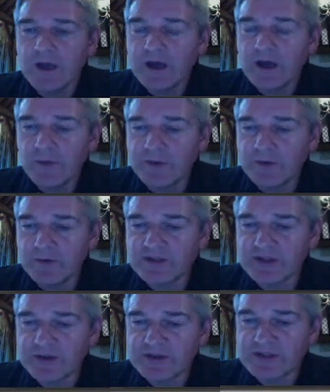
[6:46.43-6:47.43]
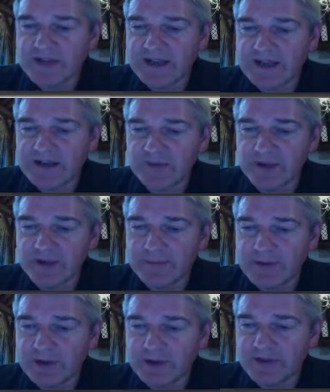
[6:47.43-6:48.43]
We also said that we can
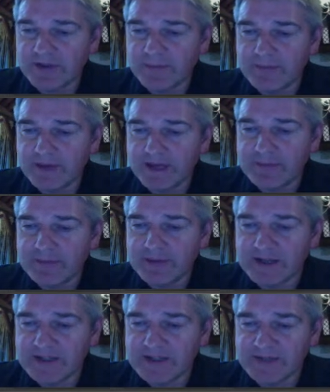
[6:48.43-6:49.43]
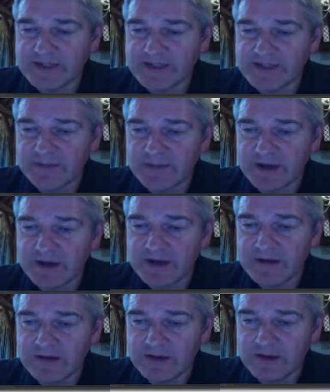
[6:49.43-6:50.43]
plot the mean plus 3
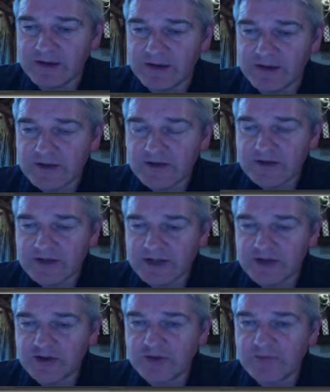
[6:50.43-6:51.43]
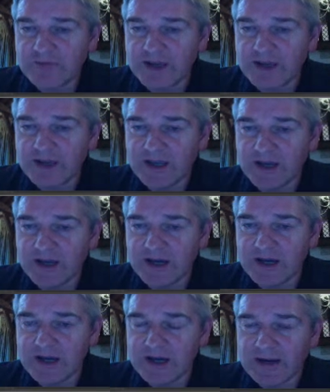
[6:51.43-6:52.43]
sigma. So that should be
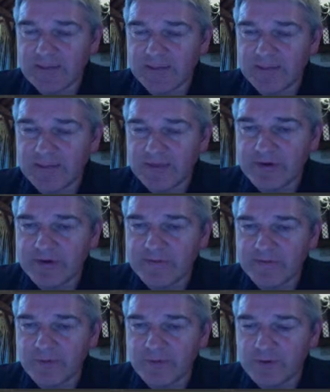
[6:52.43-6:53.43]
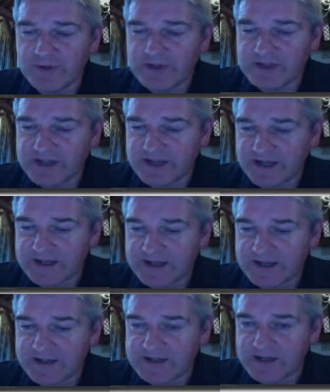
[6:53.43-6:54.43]

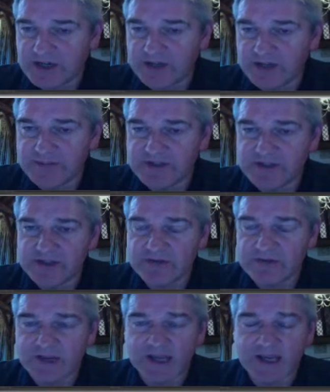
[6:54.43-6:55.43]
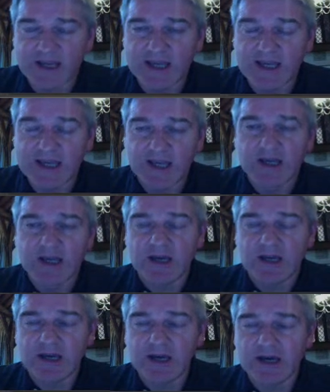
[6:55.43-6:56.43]
34.6 times 3,
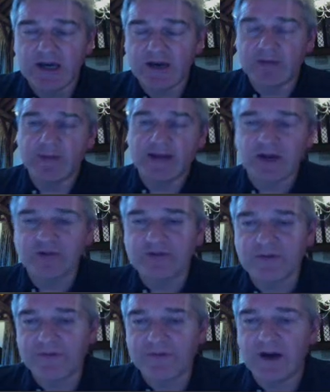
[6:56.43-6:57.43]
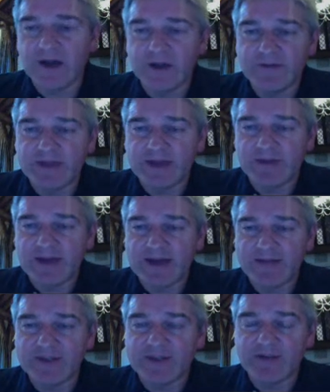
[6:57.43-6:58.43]
about 105. There we
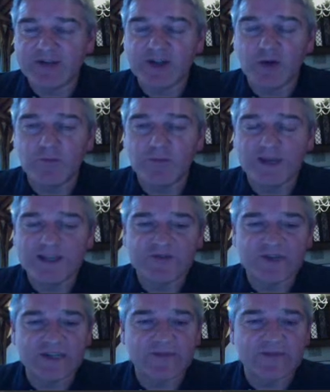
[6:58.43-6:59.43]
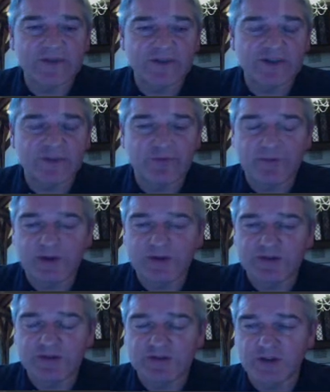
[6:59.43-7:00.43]
have it. There is no mean stress field
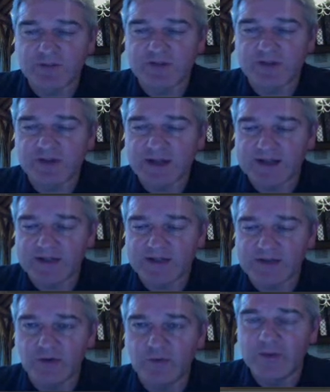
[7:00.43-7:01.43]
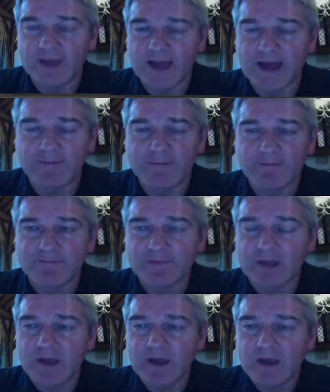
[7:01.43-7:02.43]
superimposed on top, so that's all have.
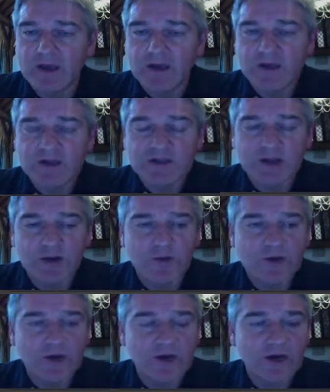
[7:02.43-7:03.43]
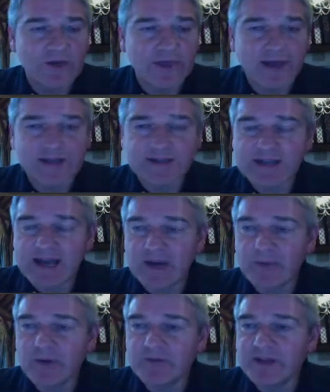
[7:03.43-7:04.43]
So that's
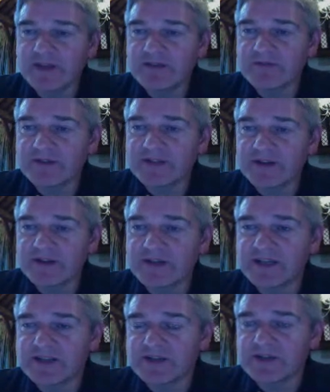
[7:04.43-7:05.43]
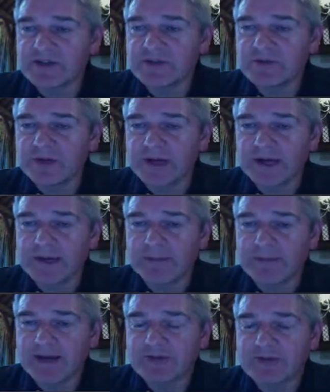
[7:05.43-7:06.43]
how we read the results into
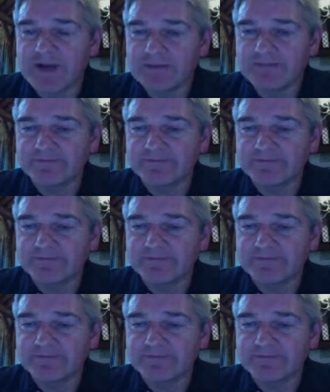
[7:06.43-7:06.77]
Patran.